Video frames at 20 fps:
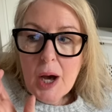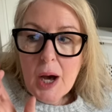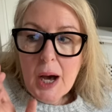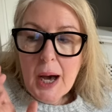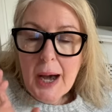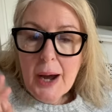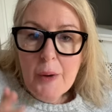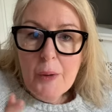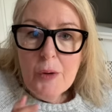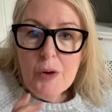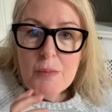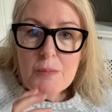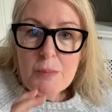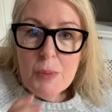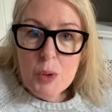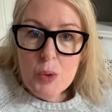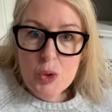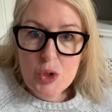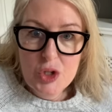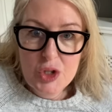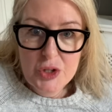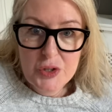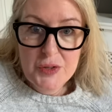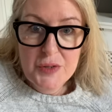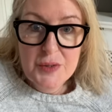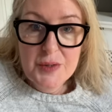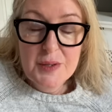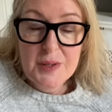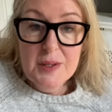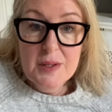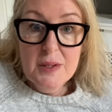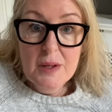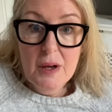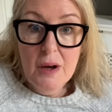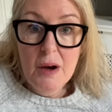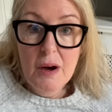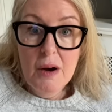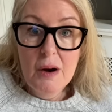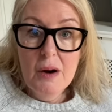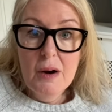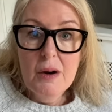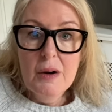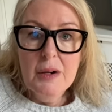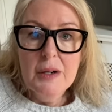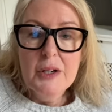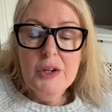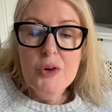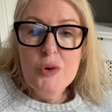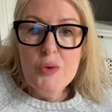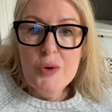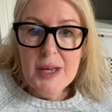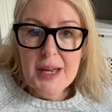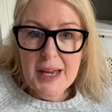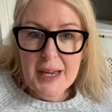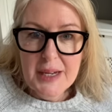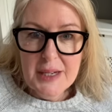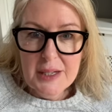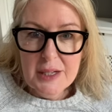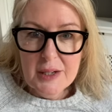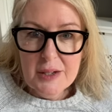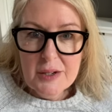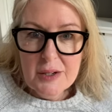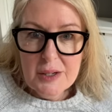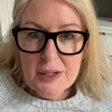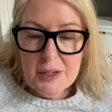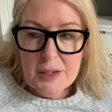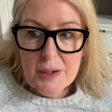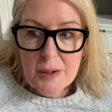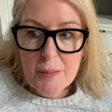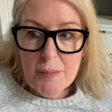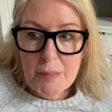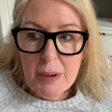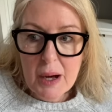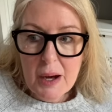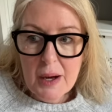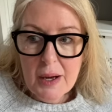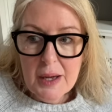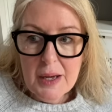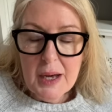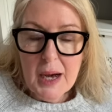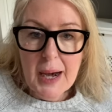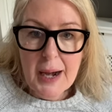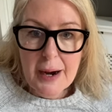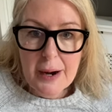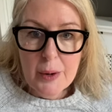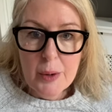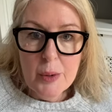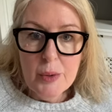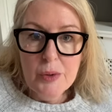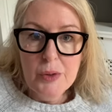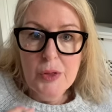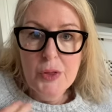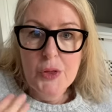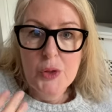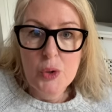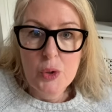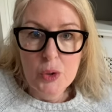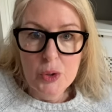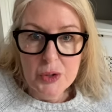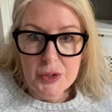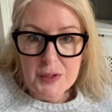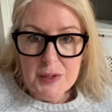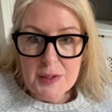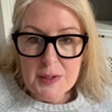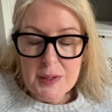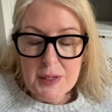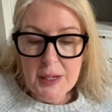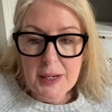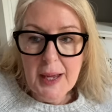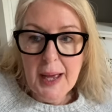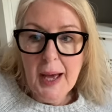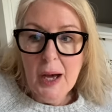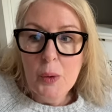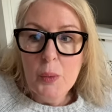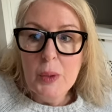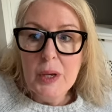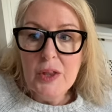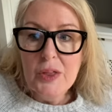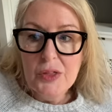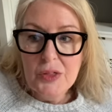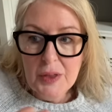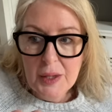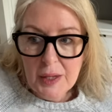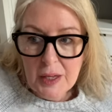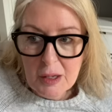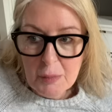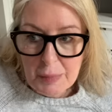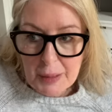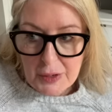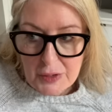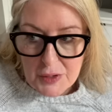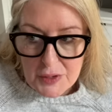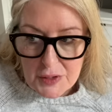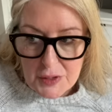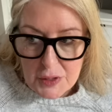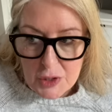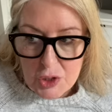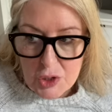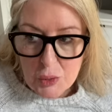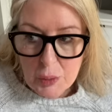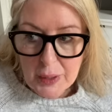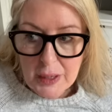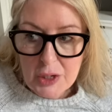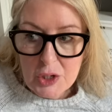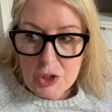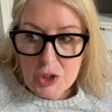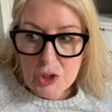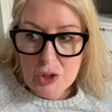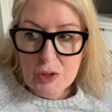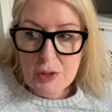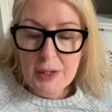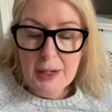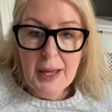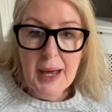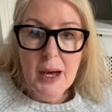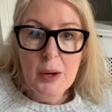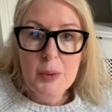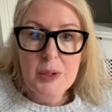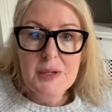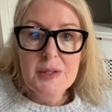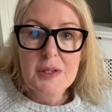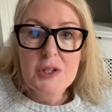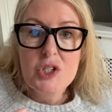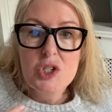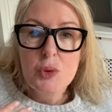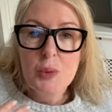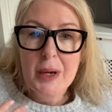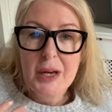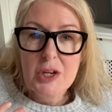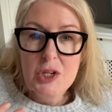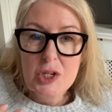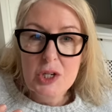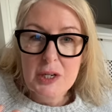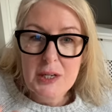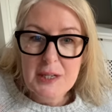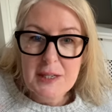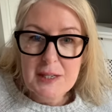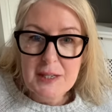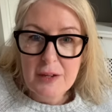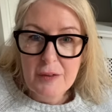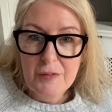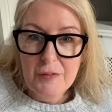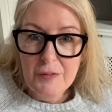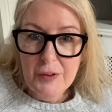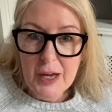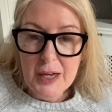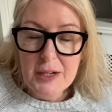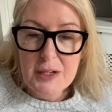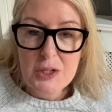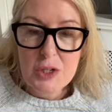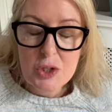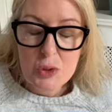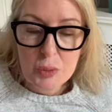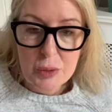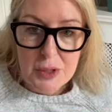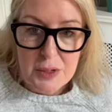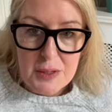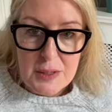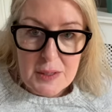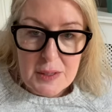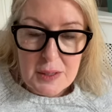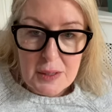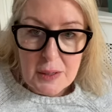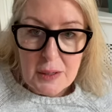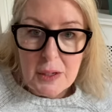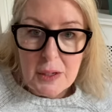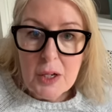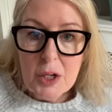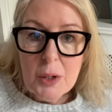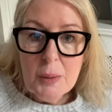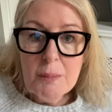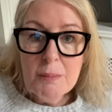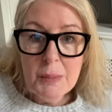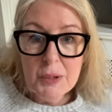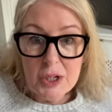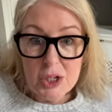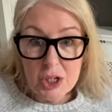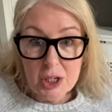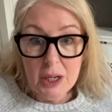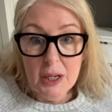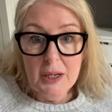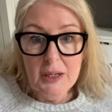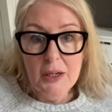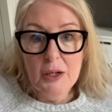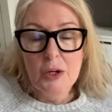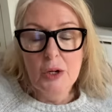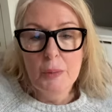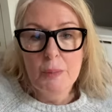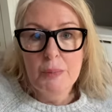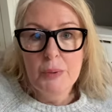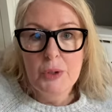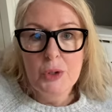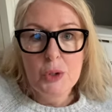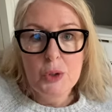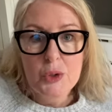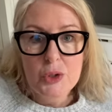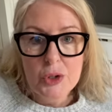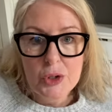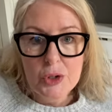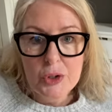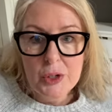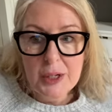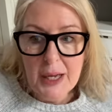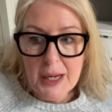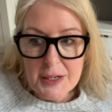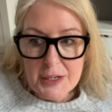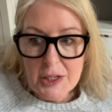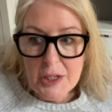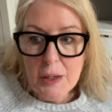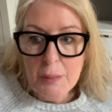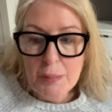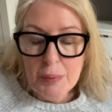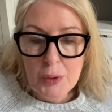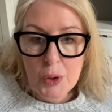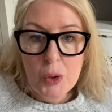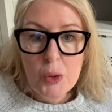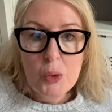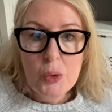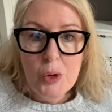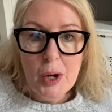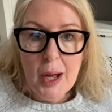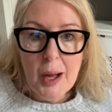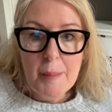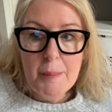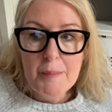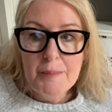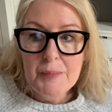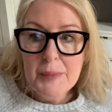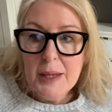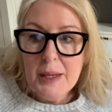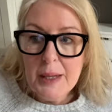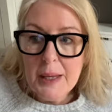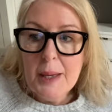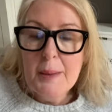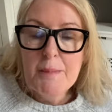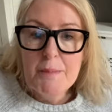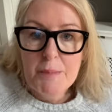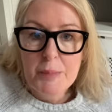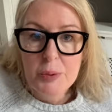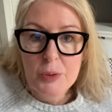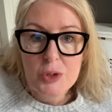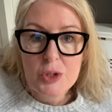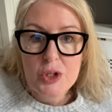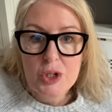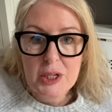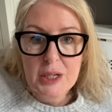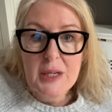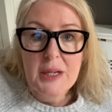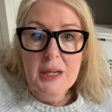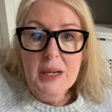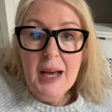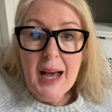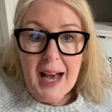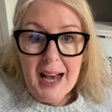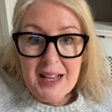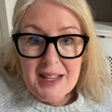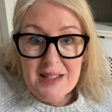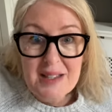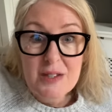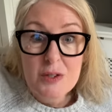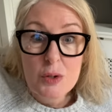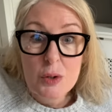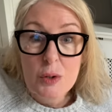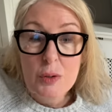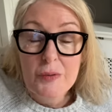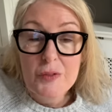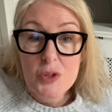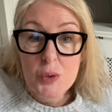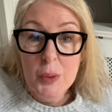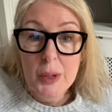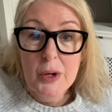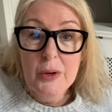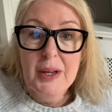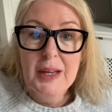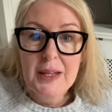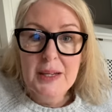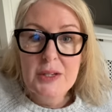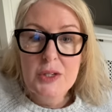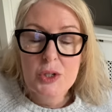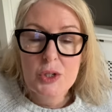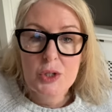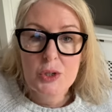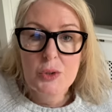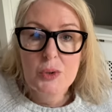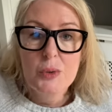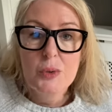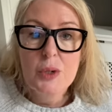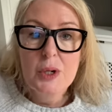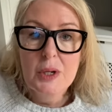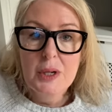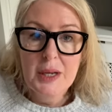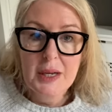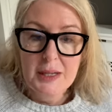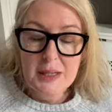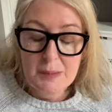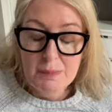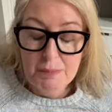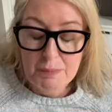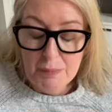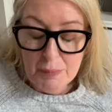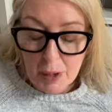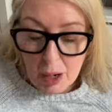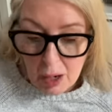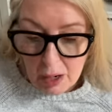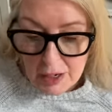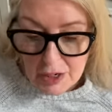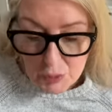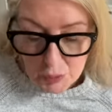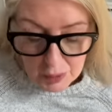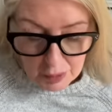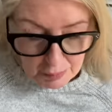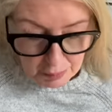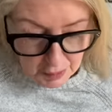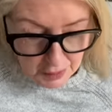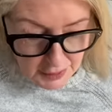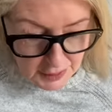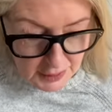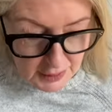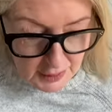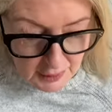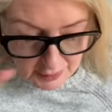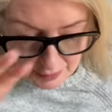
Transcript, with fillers: Our emotions are created by our thoughts and how we think about a situation and how a situation is fed to us. Much like a computer getting a program input as software into its hardware body,